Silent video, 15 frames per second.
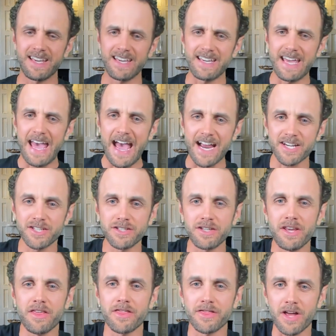He
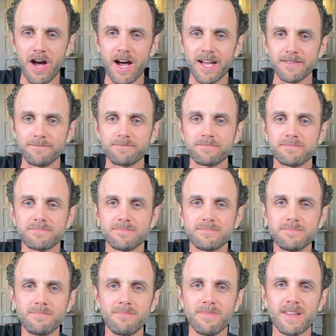actually thought
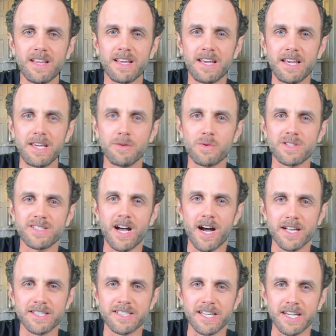he was
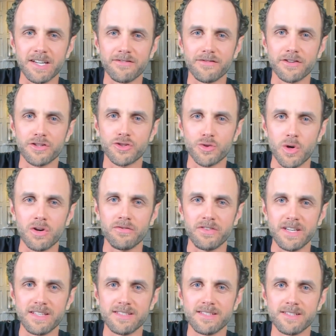hunting for
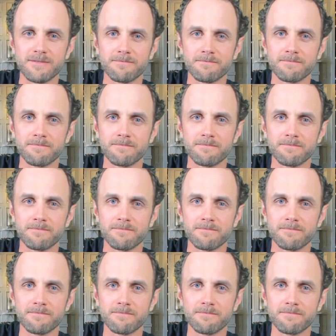trophies.